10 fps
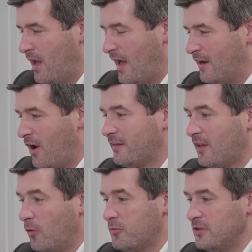And I had
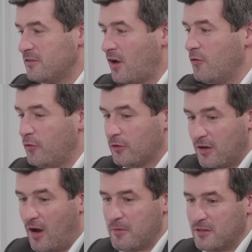the option to go
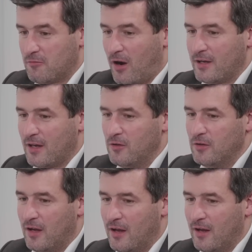full-time into radio,
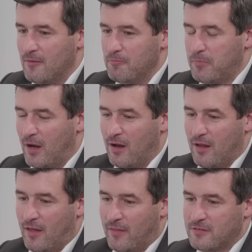
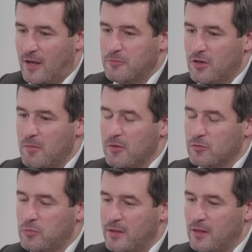but at the same time, it
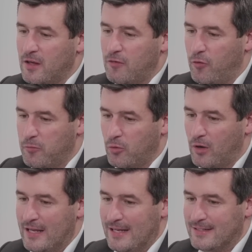was when the Football
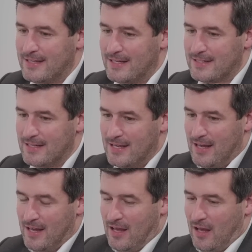League did
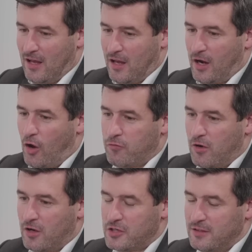an
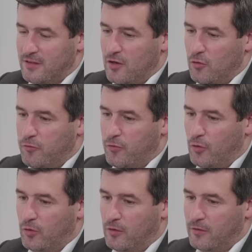overarching deal
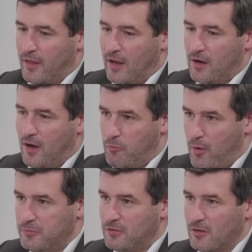for their club
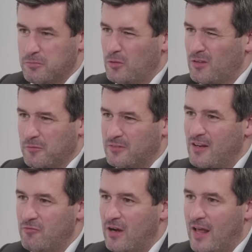websites. Most clubs
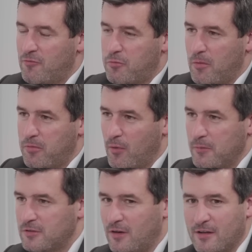didn't really have a proper
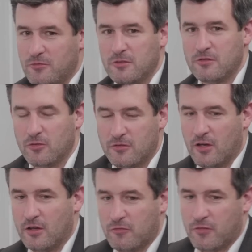website. It was sort of
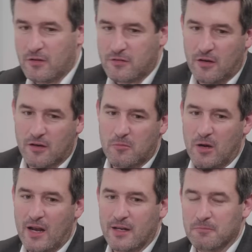turn of the
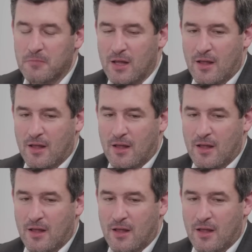millennium.